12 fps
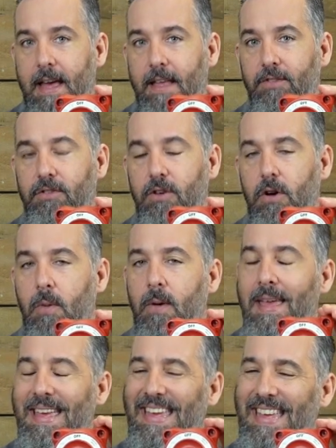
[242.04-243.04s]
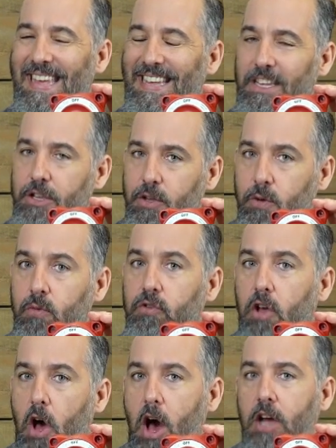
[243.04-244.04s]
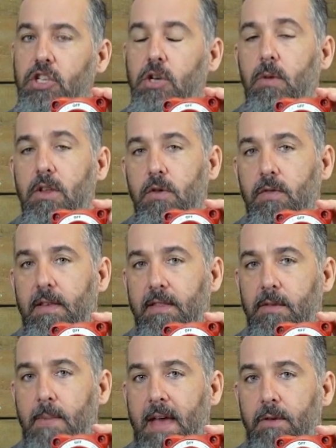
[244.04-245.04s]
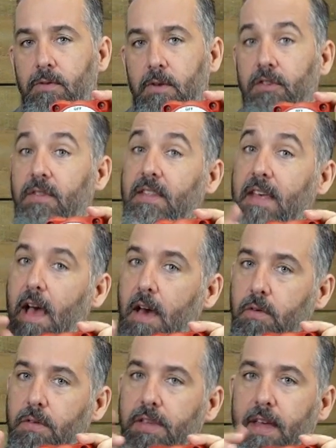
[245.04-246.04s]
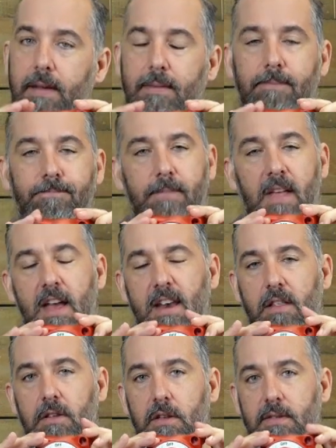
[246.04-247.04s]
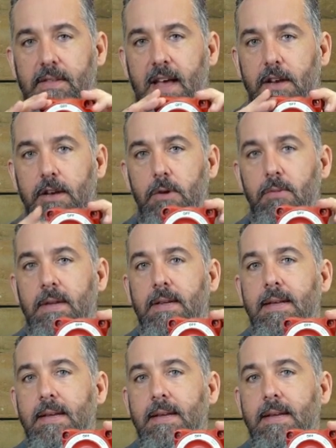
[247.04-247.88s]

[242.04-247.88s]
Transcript: And so use caution when using this battery switch. The other thing, another little side note,